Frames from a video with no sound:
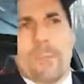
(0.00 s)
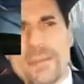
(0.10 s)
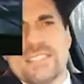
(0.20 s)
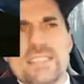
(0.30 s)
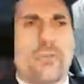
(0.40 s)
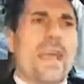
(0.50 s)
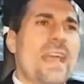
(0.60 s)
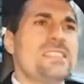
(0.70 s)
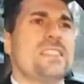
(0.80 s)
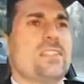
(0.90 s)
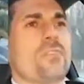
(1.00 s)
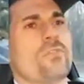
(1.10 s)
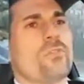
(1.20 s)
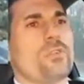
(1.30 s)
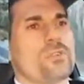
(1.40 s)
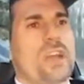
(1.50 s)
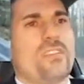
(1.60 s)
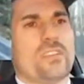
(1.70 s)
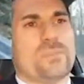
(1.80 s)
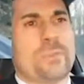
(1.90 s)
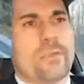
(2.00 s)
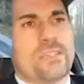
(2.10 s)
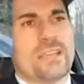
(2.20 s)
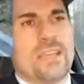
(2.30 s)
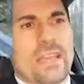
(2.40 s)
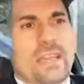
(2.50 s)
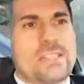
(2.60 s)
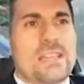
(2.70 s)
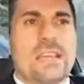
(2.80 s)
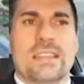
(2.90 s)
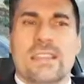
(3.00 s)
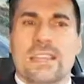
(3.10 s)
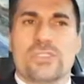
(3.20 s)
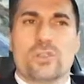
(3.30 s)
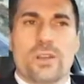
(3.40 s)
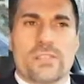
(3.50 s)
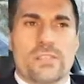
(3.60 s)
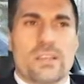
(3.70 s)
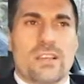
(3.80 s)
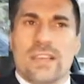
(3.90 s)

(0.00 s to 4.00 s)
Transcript: but still adds to the overall driving experience, is the exhaust.